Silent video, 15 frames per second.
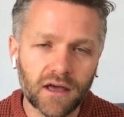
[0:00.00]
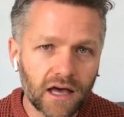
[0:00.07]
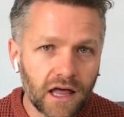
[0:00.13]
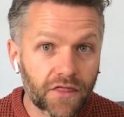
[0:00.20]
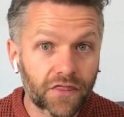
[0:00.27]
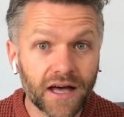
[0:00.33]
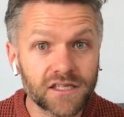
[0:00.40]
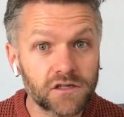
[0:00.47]

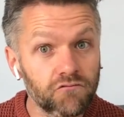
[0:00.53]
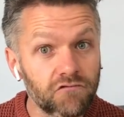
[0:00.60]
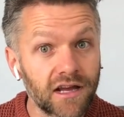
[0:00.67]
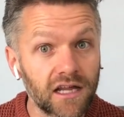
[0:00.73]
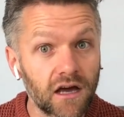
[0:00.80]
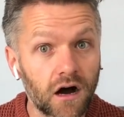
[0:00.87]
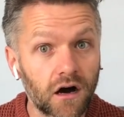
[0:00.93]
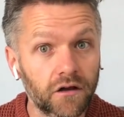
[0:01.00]
And that's a
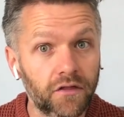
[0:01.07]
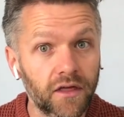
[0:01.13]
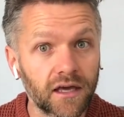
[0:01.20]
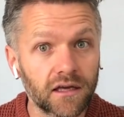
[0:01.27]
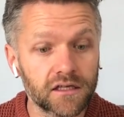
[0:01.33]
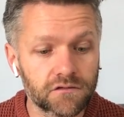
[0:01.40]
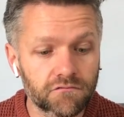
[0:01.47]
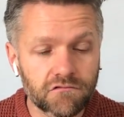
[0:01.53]
really hard thing.
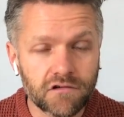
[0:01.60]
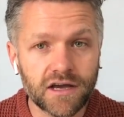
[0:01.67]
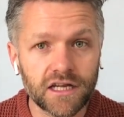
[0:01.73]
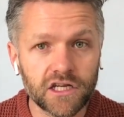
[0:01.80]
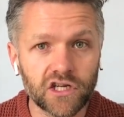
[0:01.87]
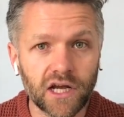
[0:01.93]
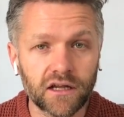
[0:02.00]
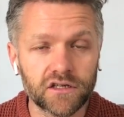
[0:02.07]
It's a really
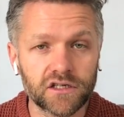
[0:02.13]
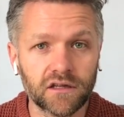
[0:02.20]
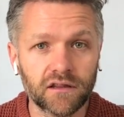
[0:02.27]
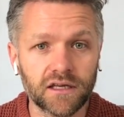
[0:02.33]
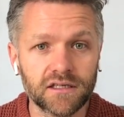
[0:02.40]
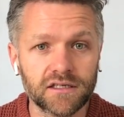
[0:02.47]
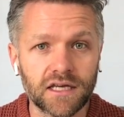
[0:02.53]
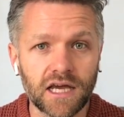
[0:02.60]
challenging
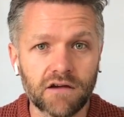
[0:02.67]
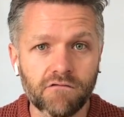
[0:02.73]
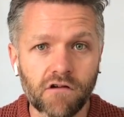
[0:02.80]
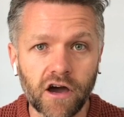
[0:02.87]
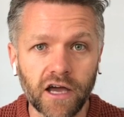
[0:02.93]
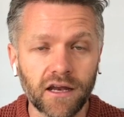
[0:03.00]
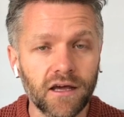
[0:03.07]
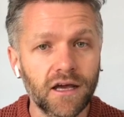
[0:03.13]
thing to get right.